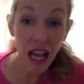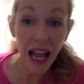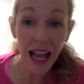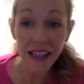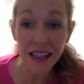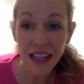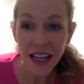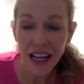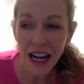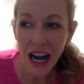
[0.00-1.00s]
And
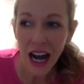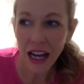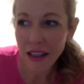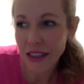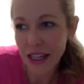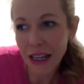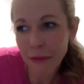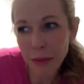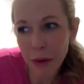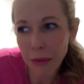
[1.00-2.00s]
it's taken
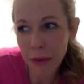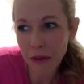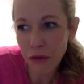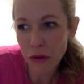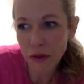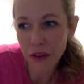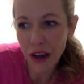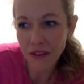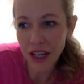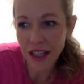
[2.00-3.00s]
me probably 4 or
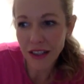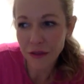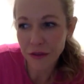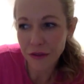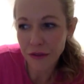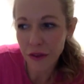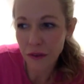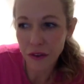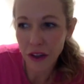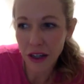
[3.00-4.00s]
5 days of
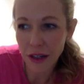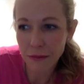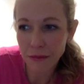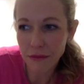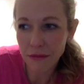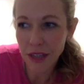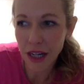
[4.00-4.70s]
you